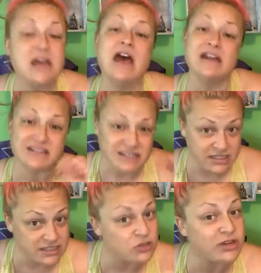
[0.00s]
and
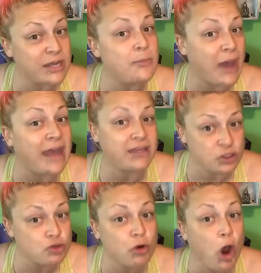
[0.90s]
still get back
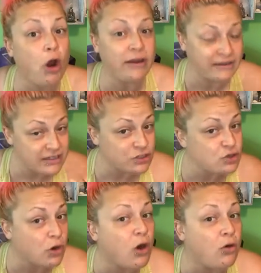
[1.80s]
in
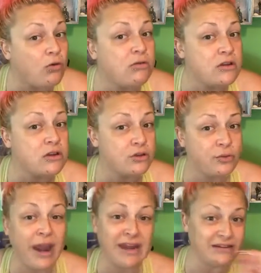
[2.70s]
control,
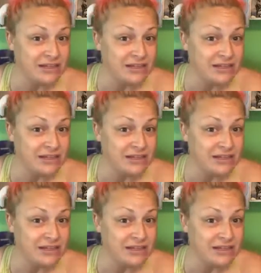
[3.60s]
right?